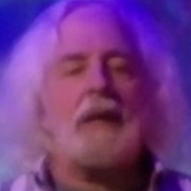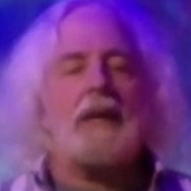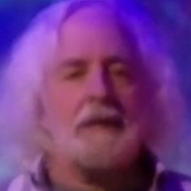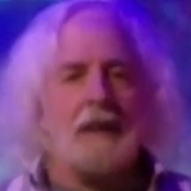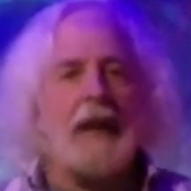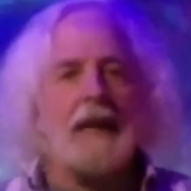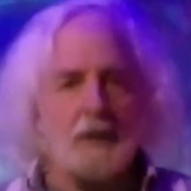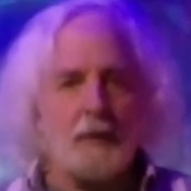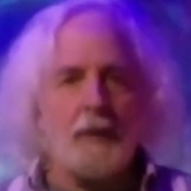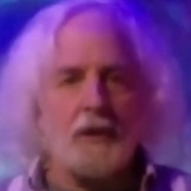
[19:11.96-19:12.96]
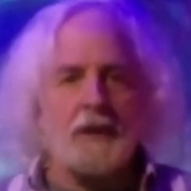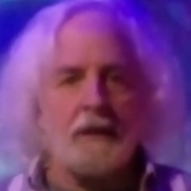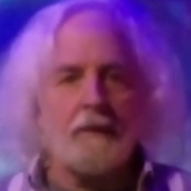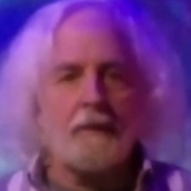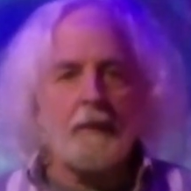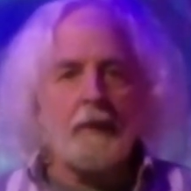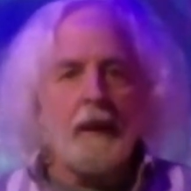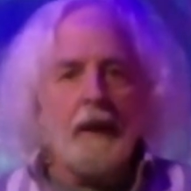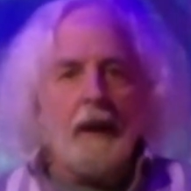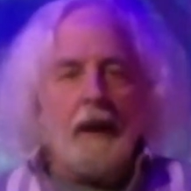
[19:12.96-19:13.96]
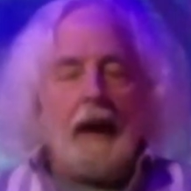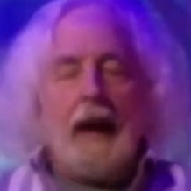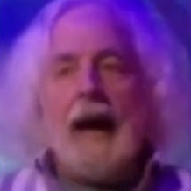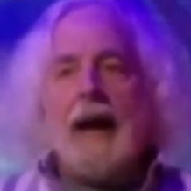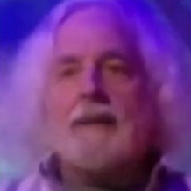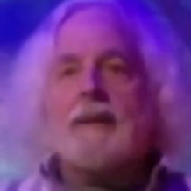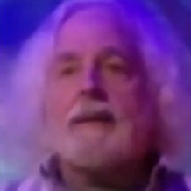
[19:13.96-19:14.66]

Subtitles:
is like as a person. And